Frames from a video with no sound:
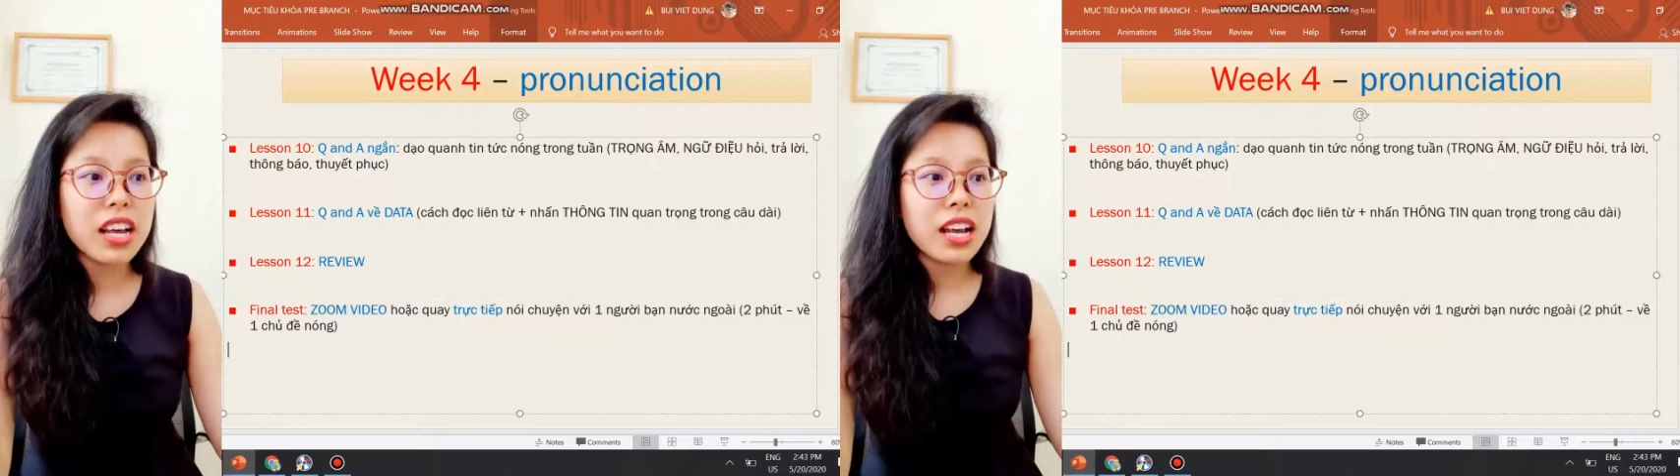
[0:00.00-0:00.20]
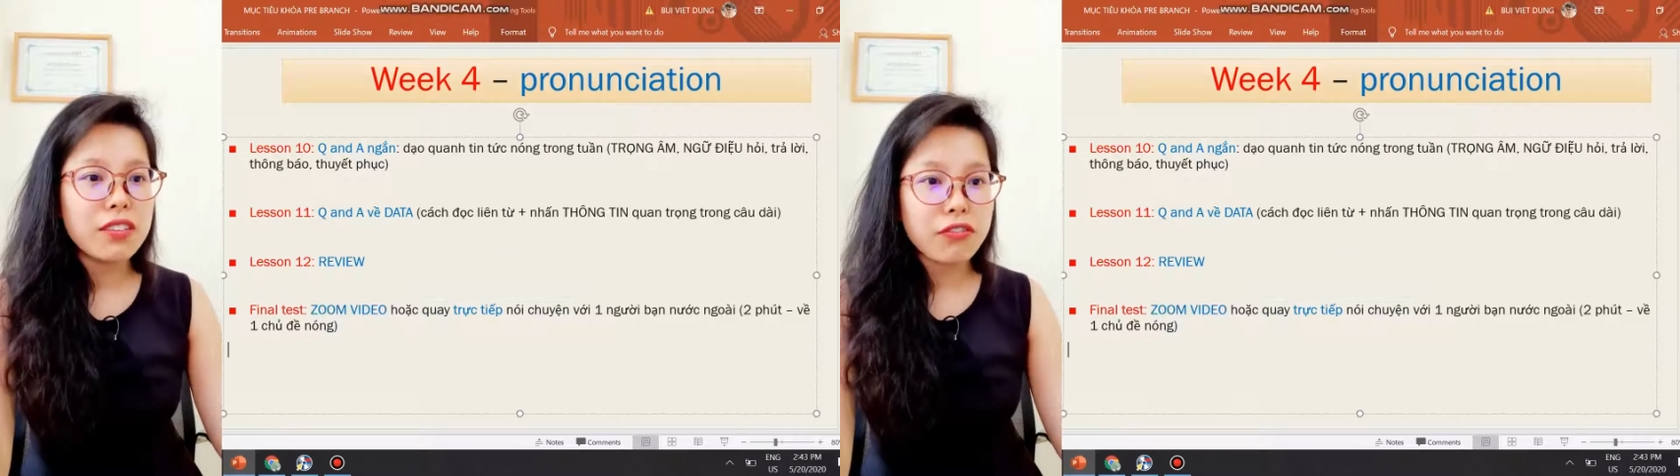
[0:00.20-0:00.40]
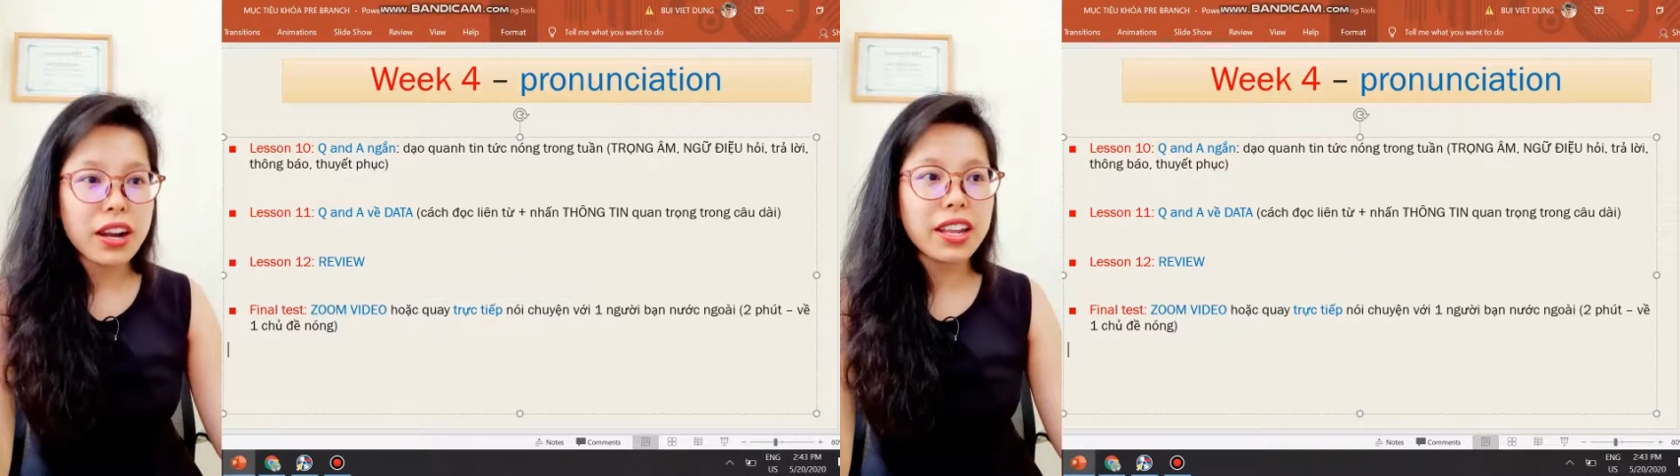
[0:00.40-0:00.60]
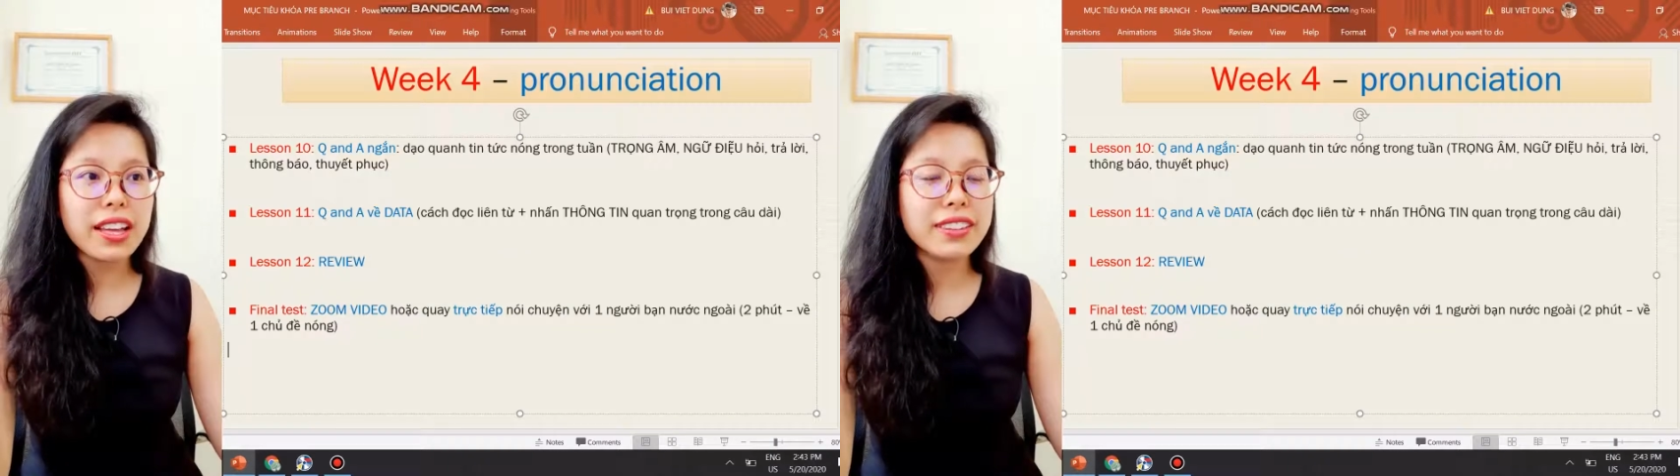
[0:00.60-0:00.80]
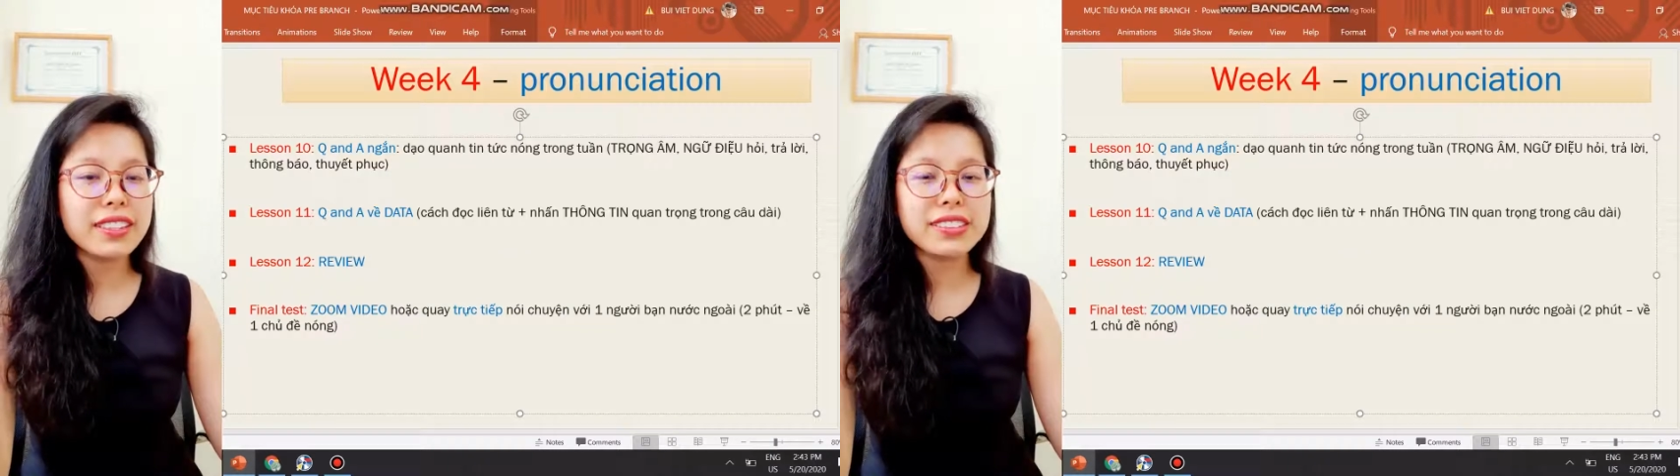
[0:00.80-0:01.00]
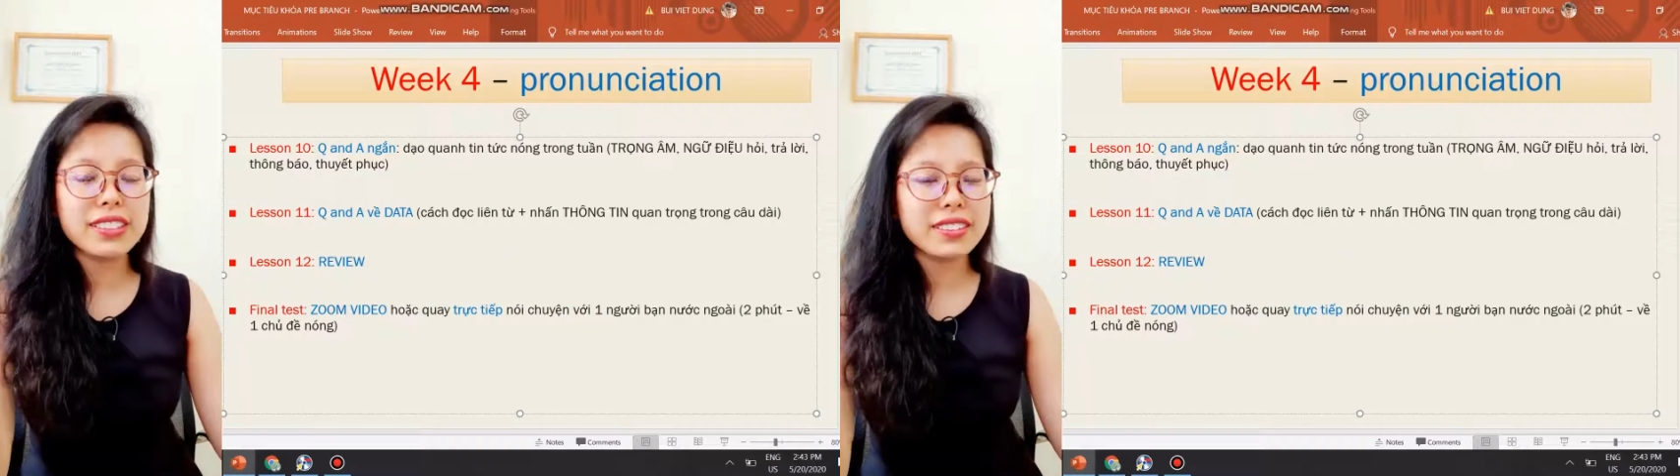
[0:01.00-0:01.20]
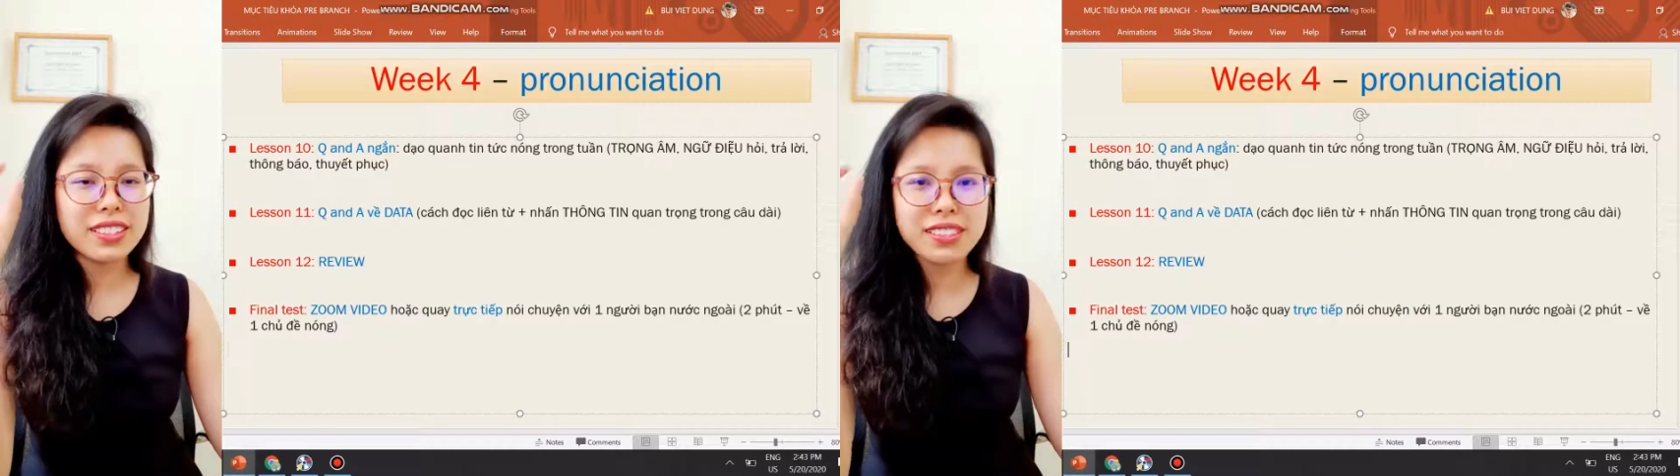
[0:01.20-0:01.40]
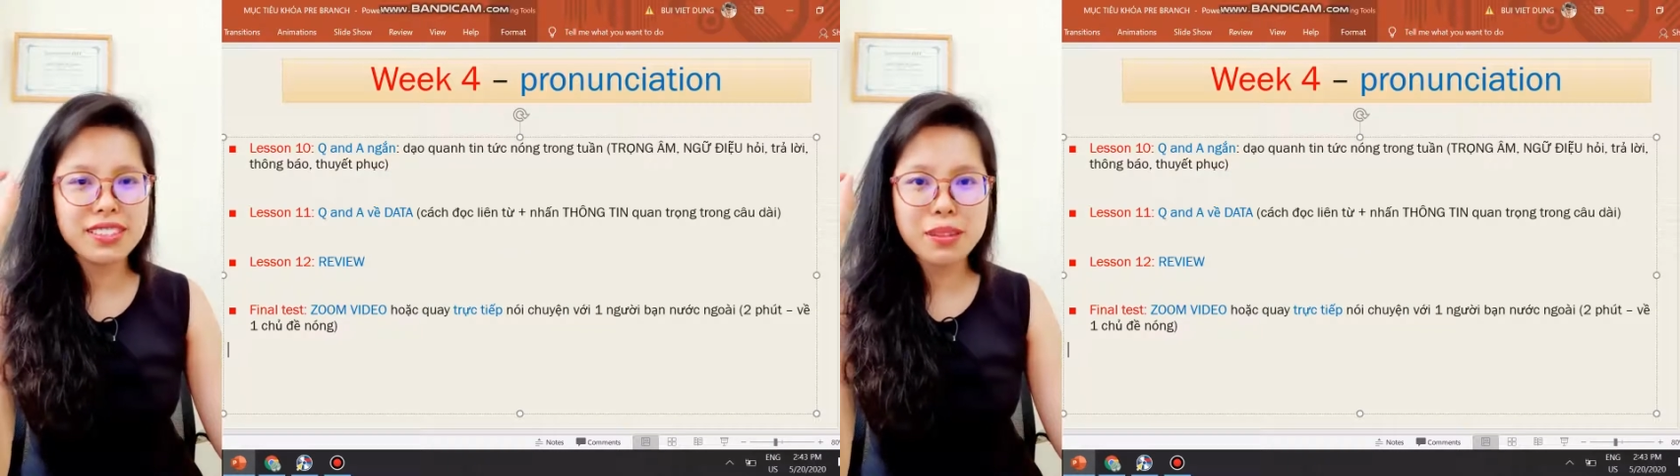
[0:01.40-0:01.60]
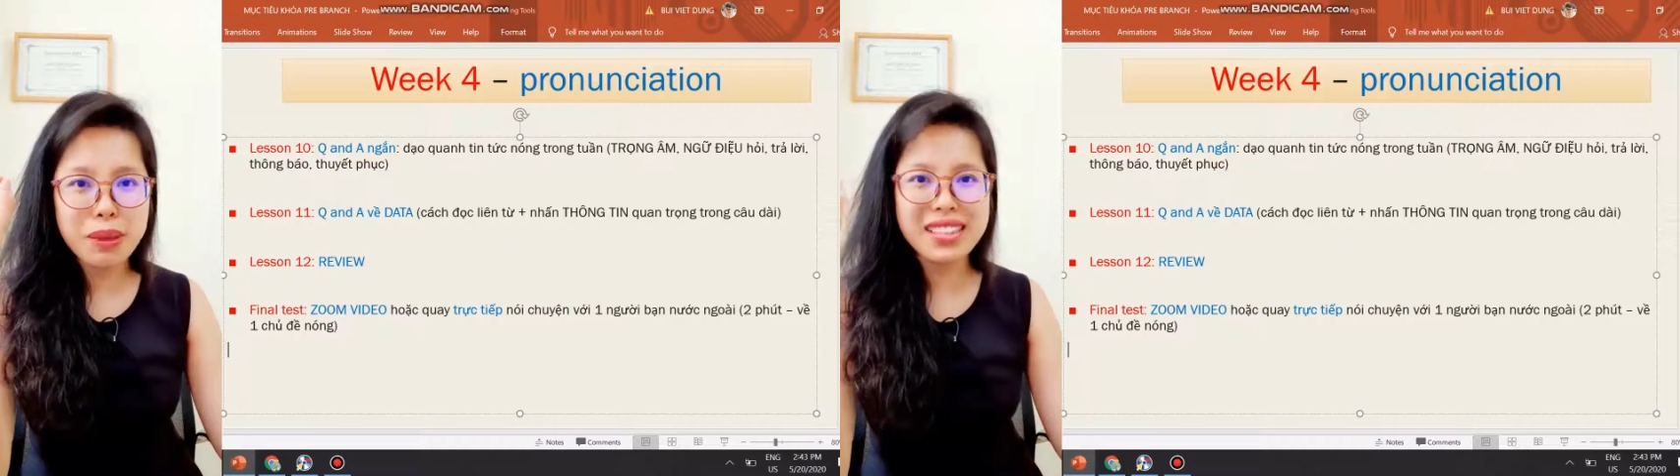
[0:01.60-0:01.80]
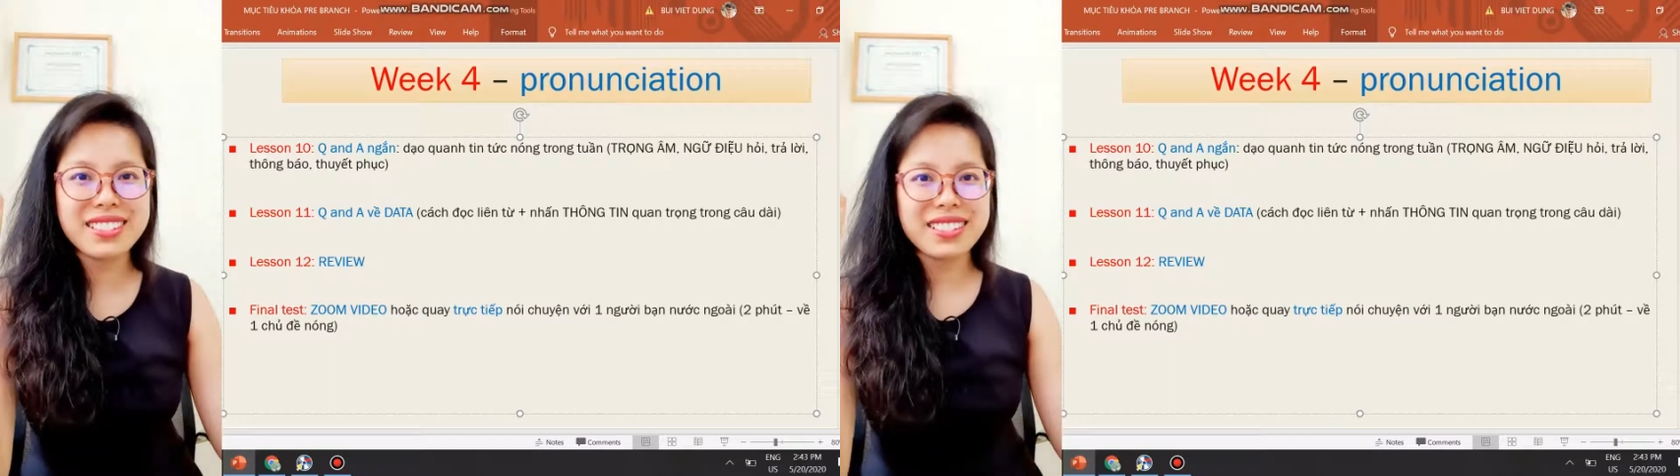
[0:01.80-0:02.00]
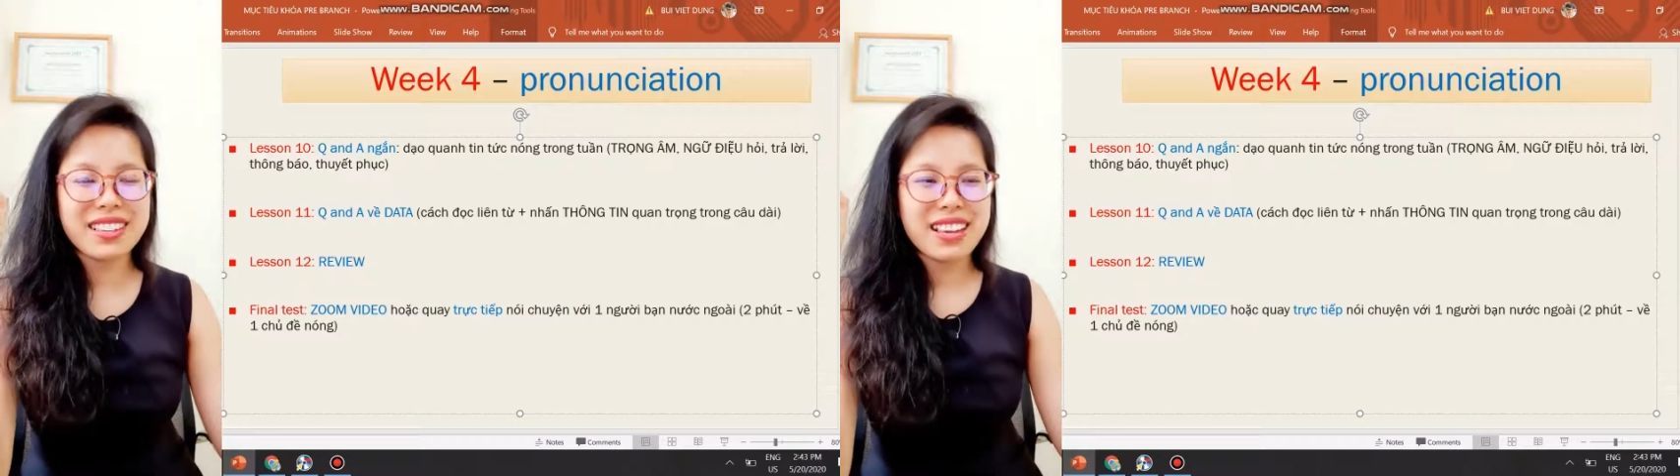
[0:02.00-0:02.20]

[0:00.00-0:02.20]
friend like this, then this is the best.